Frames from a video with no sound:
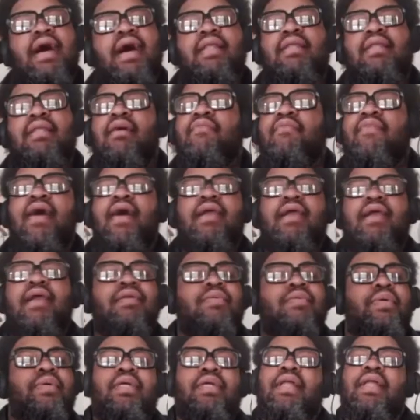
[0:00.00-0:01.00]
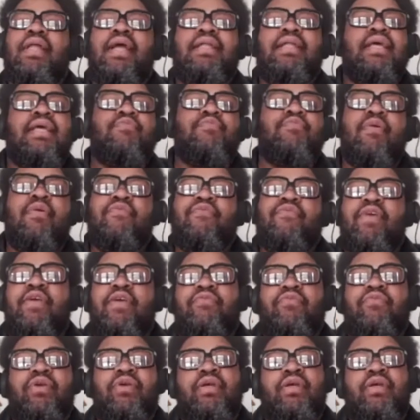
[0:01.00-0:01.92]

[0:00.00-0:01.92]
I love Halloween. Like that's yeah, my favorite.